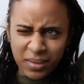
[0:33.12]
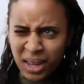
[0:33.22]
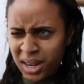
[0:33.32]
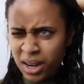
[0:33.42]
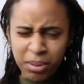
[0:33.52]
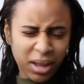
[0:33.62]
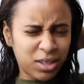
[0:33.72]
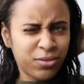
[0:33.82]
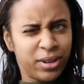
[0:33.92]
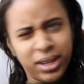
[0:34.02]
And I apply
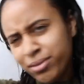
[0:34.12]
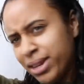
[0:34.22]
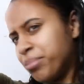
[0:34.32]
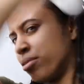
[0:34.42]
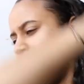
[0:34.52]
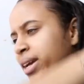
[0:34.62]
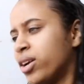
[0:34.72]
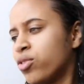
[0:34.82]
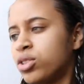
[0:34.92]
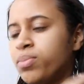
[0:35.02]
this really liberally
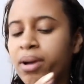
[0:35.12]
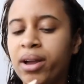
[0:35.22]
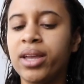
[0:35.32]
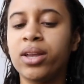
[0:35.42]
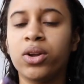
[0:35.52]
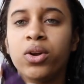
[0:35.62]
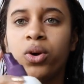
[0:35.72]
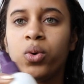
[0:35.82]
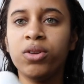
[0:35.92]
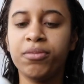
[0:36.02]
across
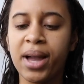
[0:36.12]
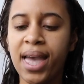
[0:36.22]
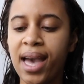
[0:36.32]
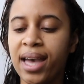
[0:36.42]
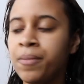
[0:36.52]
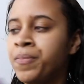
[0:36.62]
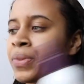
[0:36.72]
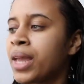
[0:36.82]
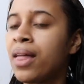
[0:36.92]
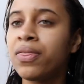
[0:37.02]
all of my hair.
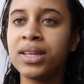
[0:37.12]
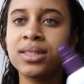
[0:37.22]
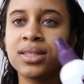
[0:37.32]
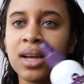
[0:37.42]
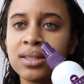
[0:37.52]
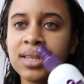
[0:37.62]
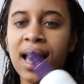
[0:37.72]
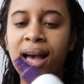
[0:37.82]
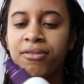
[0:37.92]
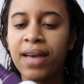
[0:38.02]
This does
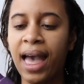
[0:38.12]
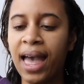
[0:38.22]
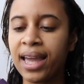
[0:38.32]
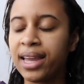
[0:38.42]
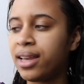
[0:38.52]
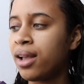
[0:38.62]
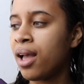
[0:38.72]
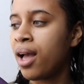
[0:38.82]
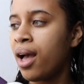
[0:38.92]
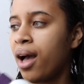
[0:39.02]
have a
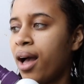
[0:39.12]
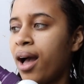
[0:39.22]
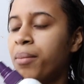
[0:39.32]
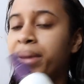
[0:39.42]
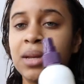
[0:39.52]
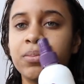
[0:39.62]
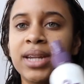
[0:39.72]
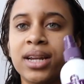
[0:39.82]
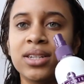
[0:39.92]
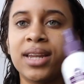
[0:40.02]
heat
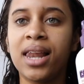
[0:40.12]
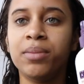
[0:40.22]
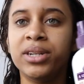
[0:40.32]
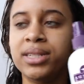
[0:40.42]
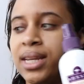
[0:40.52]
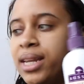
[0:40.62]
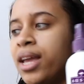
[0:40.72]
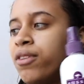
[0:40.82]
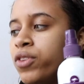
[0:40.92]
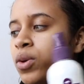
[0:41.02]
protectant element in
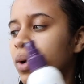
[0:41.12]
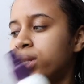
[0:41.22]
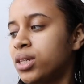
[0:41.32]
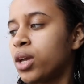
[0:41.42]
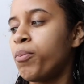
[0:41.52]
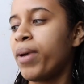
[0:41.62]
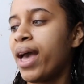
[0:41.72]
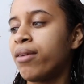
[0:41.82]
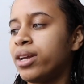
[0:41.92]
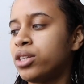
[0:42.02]
it. If you were to
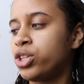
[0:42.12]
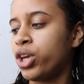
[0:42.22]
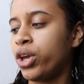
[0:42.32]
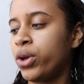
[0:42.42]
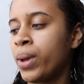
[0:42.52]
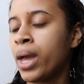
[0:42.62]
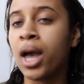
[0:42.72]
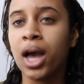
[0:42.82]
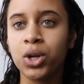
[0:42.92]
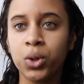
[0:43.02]
compare it to
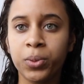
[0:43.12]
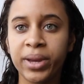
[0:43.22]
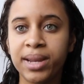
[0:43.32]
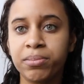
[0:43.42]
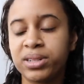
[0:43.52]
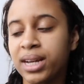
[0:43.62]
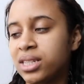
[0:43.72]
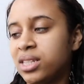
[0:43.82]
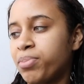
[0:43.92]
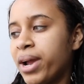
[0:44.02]
a normal heat
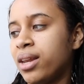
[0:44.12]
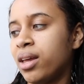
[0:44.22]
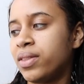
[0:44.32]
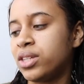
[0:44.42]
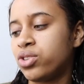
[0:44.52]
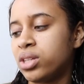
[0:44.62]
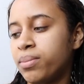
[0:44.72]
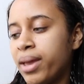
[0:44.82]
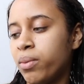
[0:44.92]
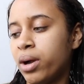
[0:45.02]
protector spray like this
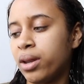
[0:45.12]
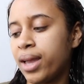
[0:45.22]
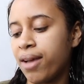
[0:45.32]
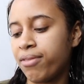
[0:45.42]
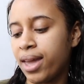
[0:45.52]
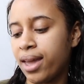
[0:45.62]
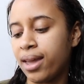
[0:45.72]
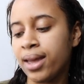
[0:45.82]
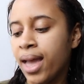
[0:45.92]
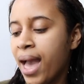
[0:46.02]
Tresemme one I have
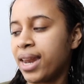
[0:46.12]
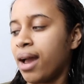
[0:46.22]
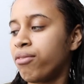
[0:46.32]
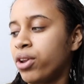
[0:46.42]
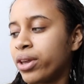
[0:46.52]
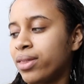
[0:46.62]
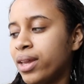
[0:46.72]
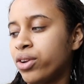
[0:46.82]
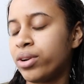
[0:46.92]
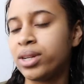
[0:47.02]
here and have a look at the
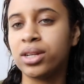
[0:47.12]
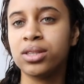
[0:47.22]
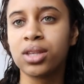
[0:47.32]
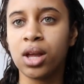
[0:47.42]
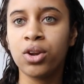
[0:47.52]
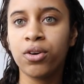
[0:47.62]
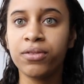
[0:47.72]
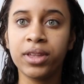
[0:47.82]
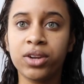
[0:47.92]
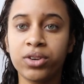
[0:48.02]
ingredients, a lot
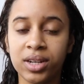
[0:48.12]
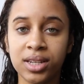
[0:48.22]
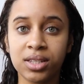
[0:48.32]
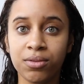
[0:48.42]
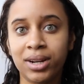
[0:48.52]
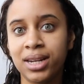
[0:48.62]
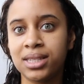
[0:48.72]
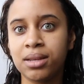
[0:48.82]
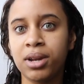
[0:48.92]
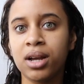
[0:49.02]
of the ingredients are really
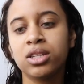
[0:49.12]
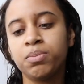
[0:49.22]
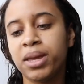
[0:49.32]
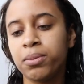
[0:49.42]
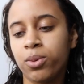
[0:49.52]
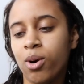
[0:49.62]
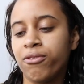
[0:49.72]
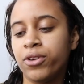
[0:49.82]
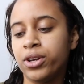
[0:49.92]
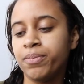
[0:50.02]
similar because people
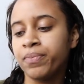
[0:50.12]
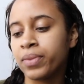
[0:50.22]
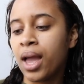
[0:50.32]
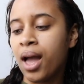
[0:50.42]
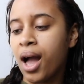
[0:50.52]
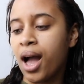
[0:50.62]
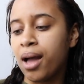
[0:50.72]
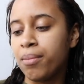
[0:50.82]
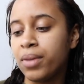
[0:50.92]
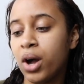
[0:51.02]
often
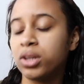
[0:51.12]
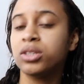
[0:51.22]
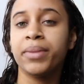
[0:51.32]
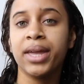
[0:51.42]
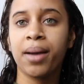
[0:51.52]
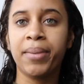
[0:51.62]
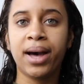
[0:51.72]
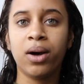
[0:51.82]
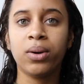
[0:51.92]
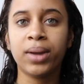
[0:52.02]
ask me
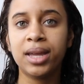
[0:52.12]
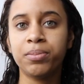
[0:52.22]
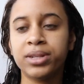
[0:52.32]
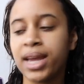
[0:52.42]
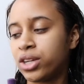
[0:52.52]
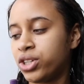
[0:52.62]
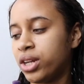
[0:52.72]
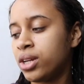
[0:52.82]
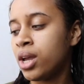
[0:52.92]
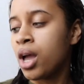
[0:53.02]
about heat
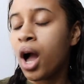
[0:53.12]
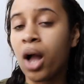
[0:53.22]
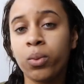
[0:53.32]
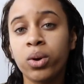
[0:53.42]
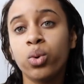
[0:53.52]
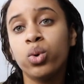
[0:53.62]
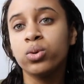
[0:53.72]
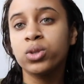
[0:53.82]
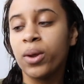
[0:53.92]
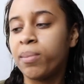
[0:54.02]
protection. I will
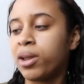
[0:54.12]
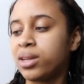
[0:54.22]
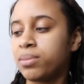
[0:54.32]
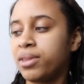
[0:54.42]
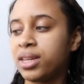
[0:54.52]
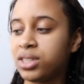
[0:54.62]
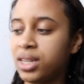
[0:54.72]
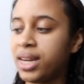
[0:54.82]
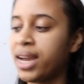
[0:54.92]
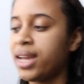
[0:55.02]
also apply some of this
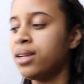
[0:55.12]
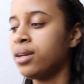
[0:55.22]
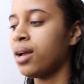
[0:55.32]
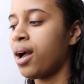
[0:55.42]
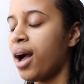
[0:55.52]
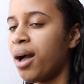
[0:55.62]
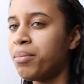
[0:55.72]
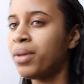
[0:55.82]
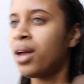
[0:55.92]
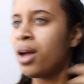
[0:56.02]
today.
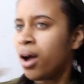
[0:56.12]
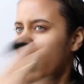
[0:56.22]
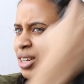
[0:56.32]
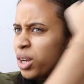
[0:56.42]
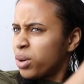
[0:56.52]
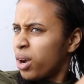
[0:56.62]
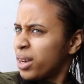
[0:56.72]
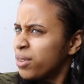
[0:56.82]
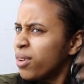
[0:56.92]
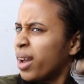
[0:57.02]
I don't
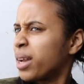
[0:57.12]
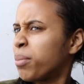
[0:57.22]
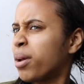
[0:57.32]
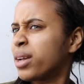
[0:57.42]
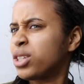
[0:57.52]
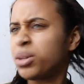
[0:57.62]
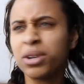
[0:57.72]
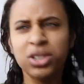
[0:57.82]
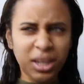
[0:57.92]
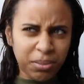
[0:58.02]
kind of like applying too
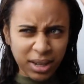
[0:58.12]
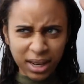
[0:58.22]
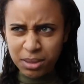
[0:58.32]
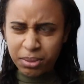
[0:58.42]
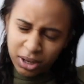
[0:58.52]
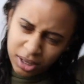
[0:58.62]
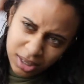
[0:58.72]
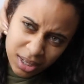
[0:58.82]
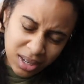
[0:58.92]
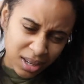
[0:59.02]
much heat protector
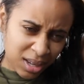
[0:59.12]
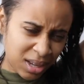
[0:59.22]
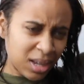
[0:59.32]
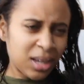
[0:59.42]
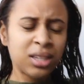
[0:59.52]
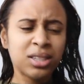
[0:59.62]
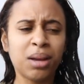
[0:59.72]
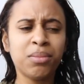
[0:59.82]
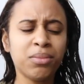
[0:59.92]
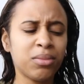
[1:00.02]
because
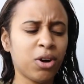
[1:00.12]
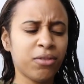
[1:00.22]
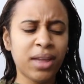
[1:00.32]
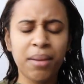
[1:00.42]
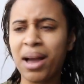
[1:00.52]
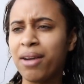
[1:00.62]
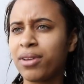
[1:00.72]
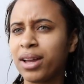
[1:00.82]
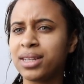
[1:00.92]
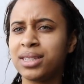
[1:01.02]
some of them have like a